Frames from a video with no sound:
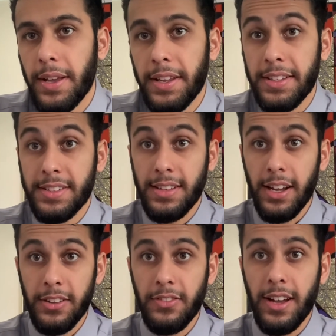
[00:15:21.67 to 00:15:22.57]
and its stock
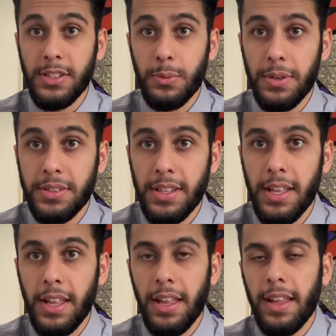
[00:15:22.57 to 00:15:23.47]
advisor was
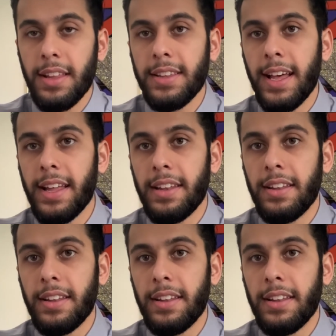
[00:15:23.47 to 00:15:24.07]
that